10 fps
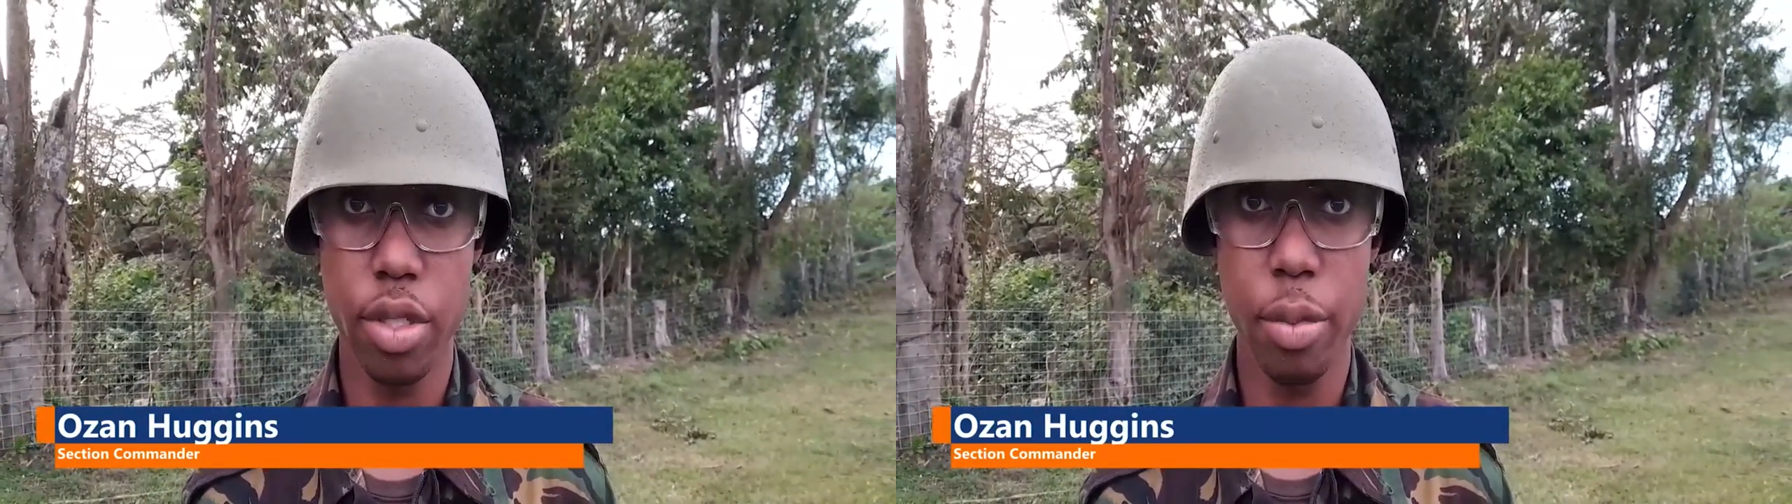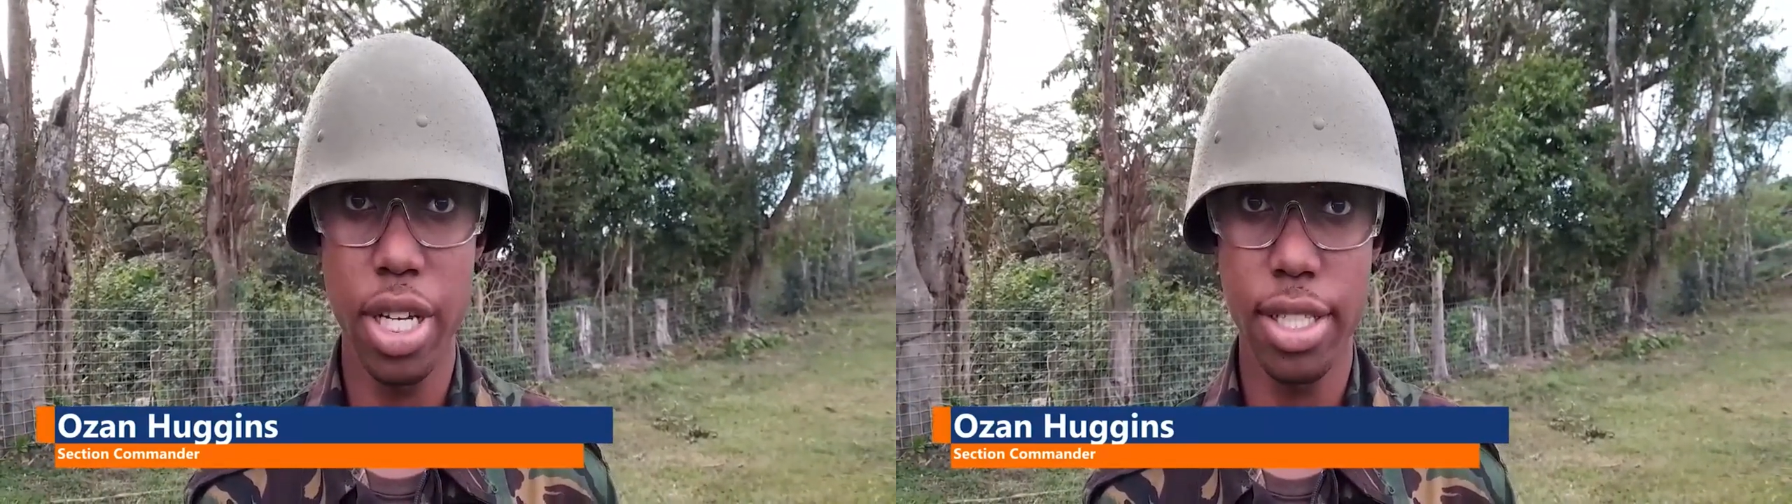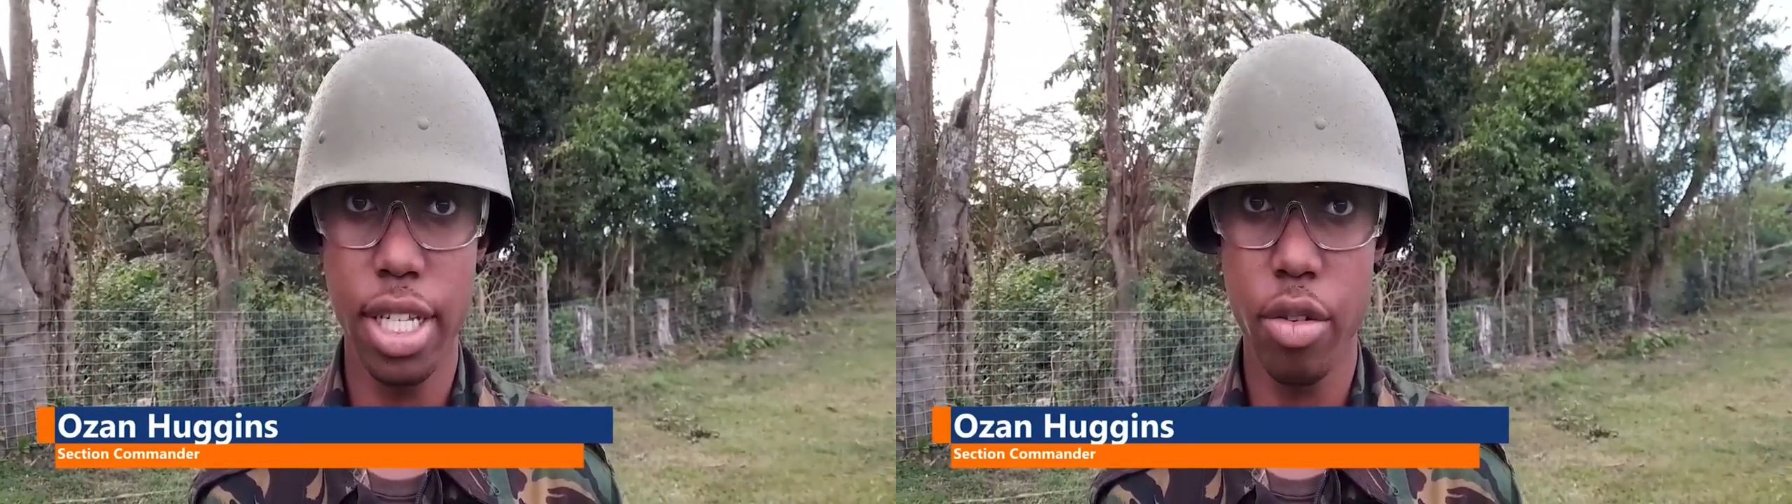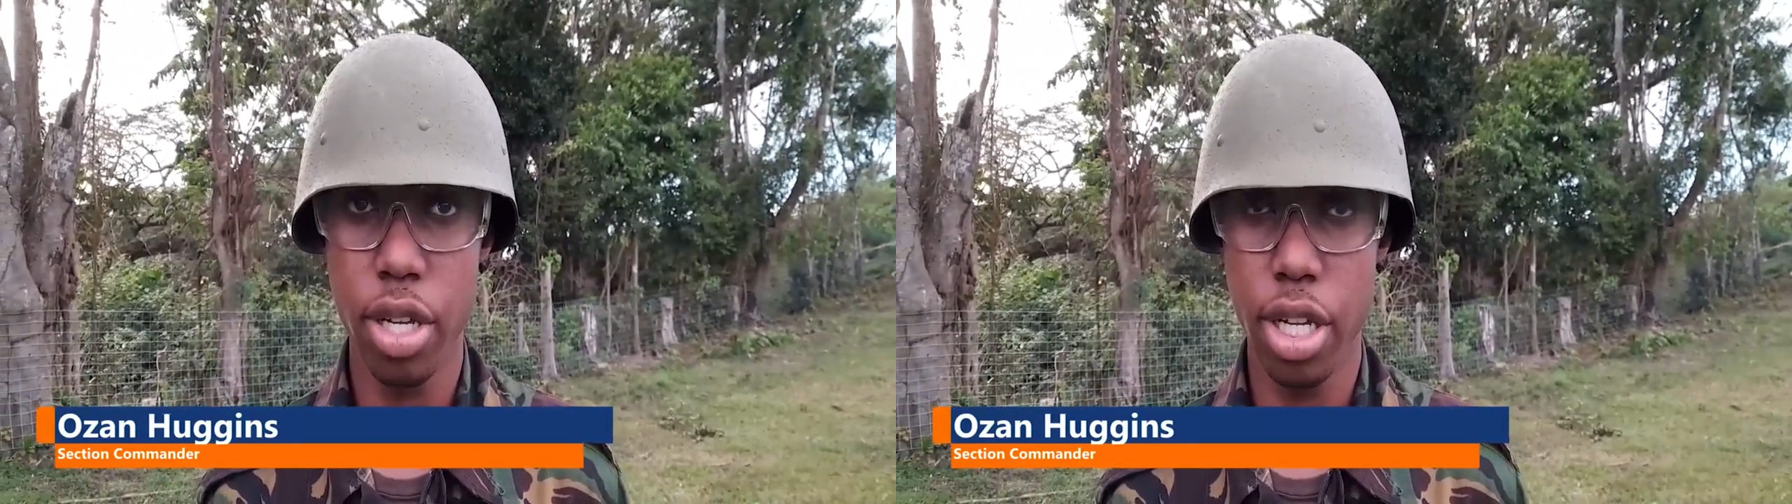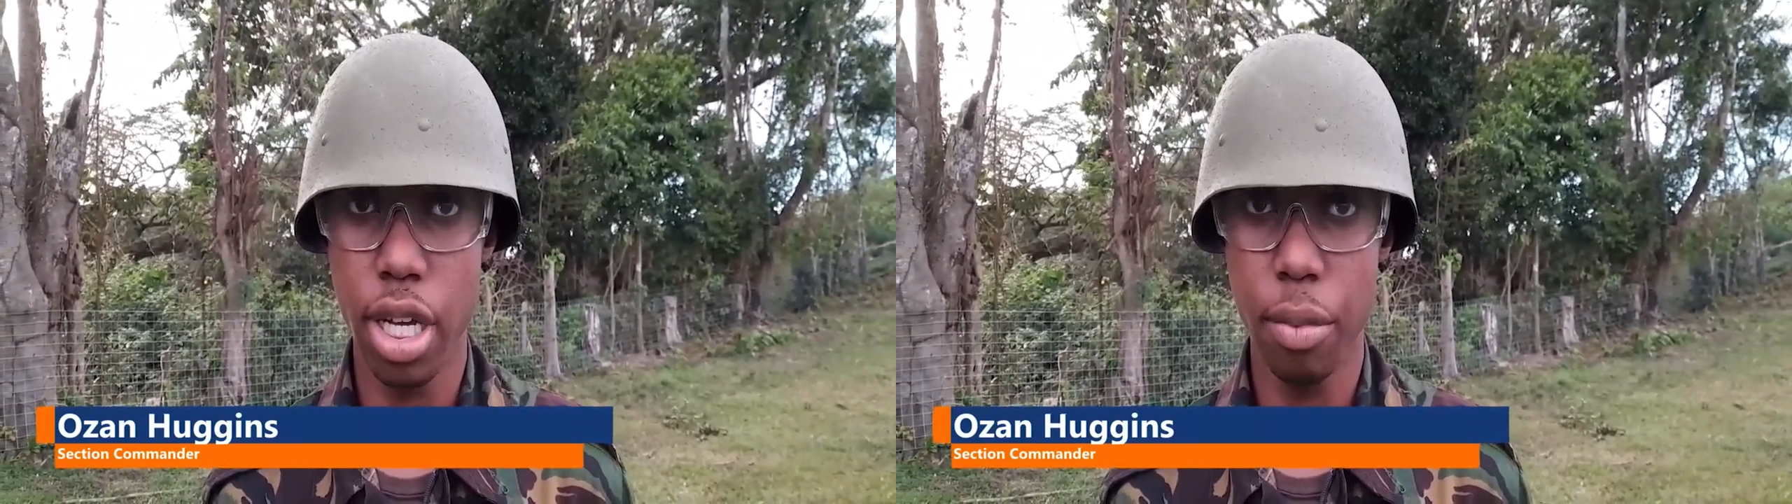
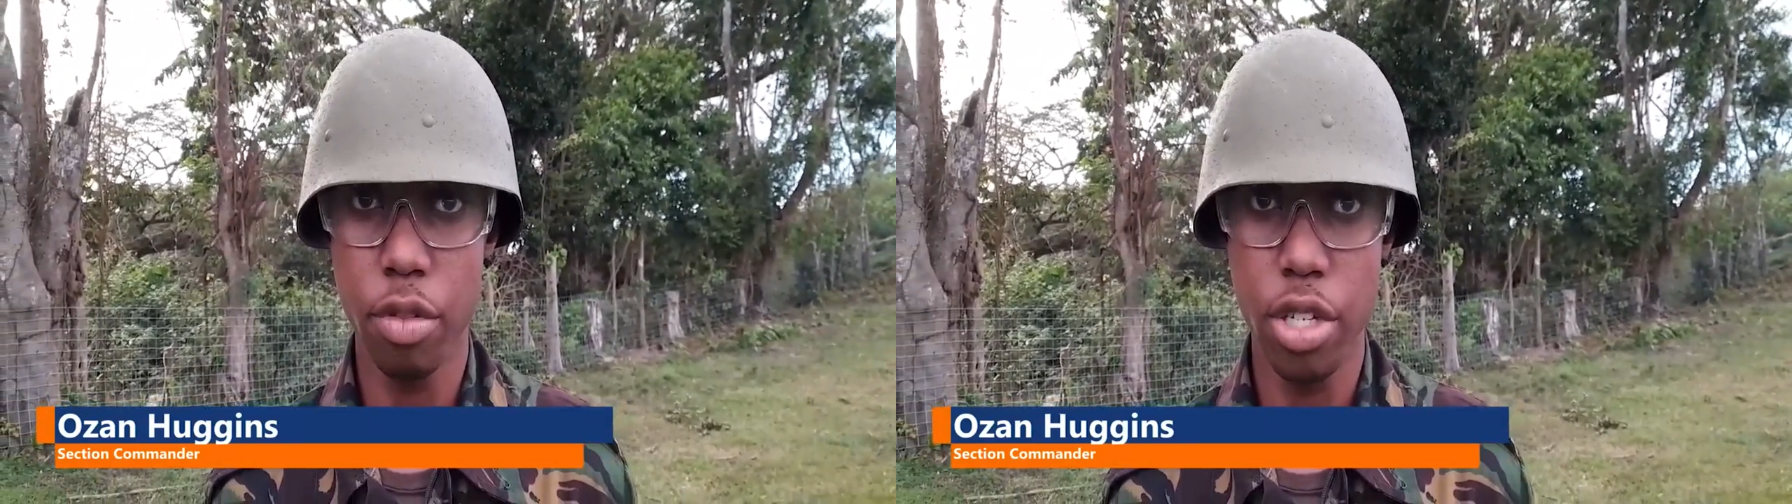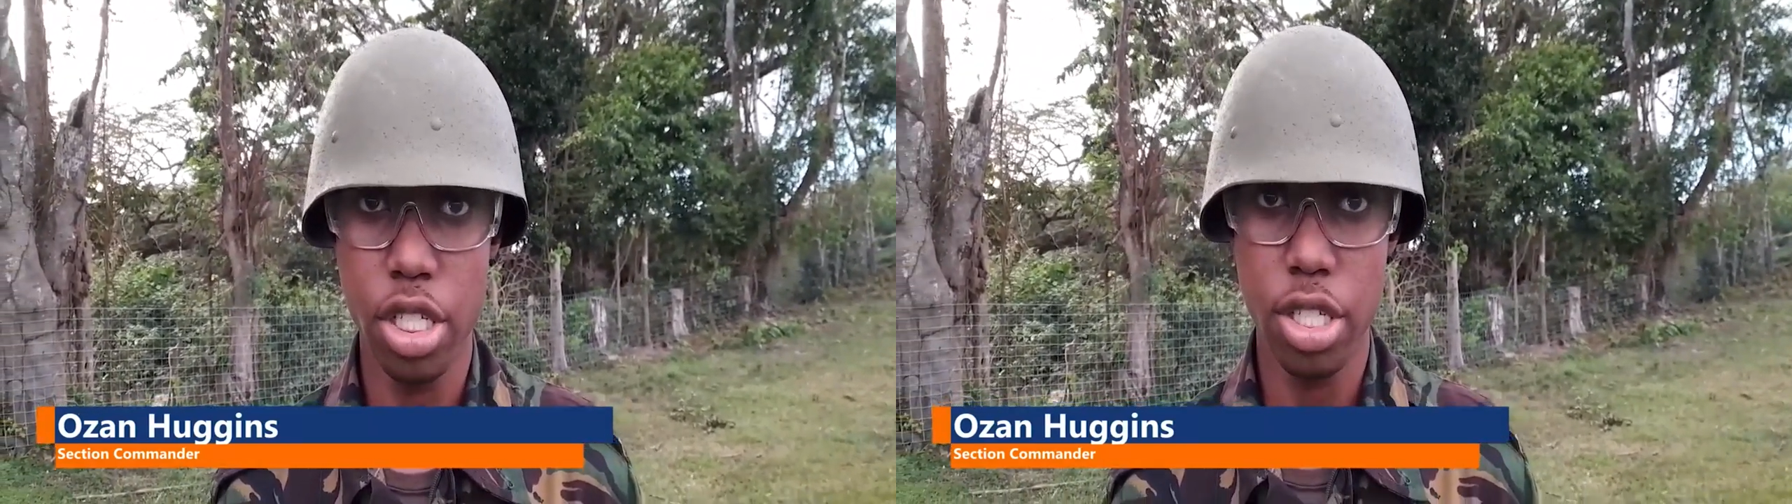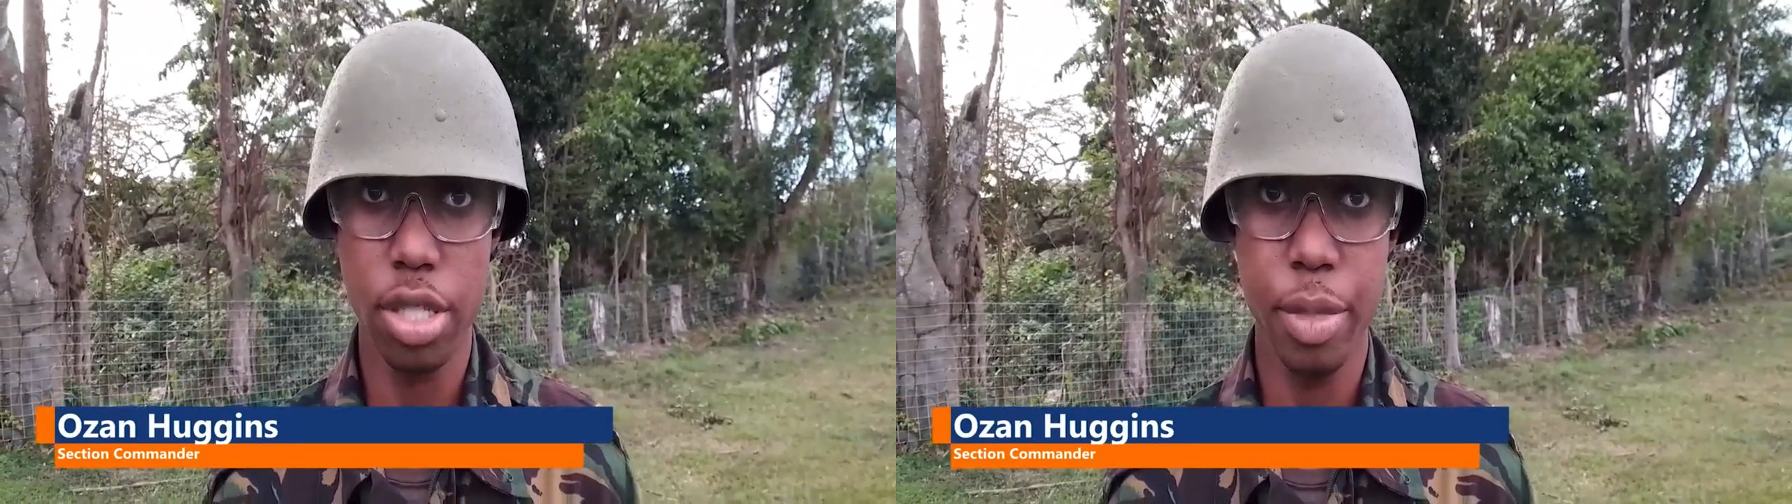military operations,